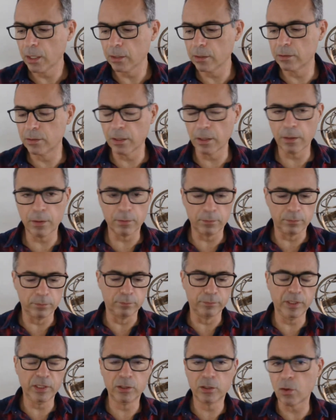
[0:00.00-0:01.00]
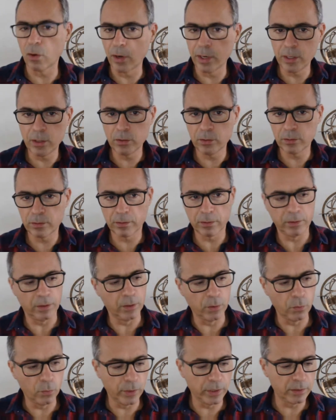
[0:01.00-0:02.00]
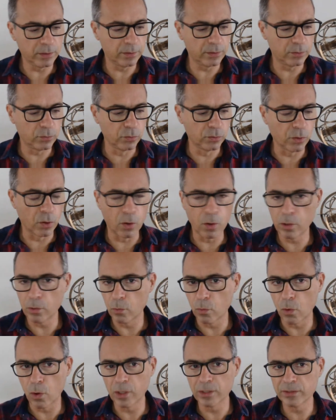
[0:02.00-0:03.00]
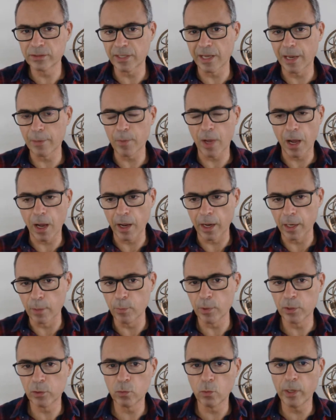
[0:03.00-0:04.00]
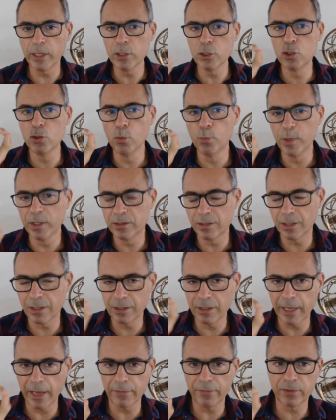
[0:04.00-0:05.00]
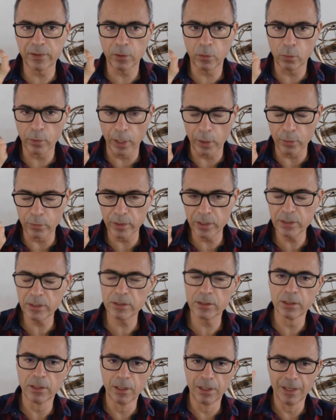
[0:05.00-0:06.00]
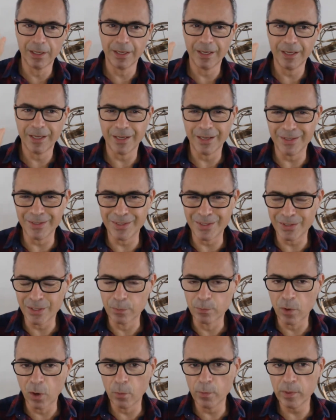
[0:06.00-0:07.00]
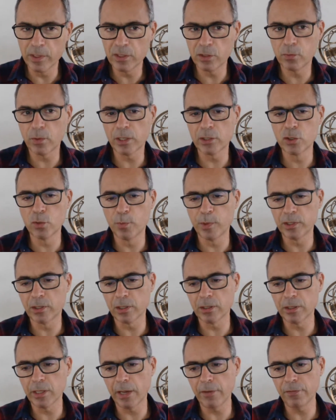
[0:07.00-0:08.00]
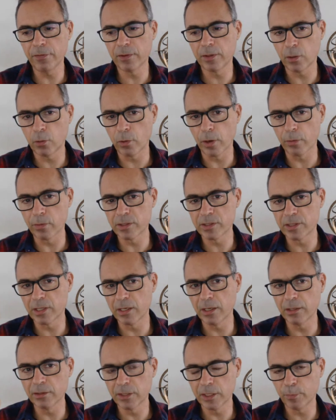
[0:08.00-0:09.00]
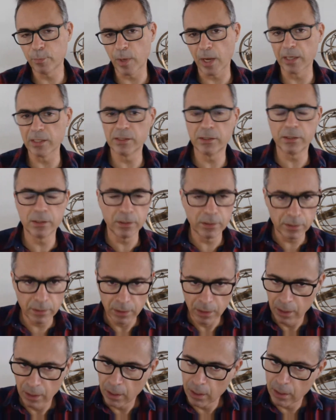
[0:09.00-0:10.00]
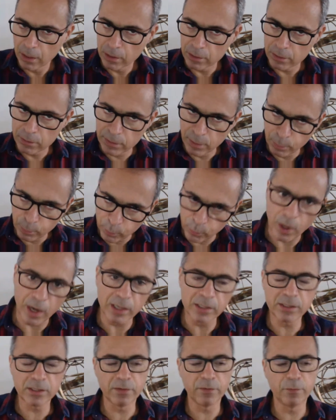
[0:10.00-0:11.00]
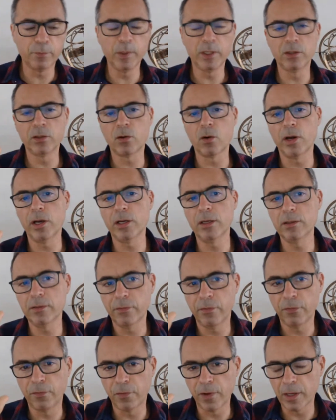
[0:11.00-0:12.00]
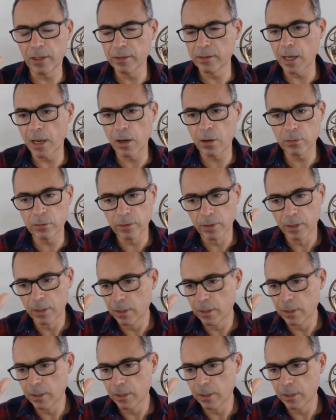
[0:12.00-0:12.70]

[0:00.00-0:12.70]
the Bitcoin went to the all-time high. But when Jupiter left Aquarius, the moments where Jupiter left Aquarius and entered Pisces, the price of Bitcoin fell down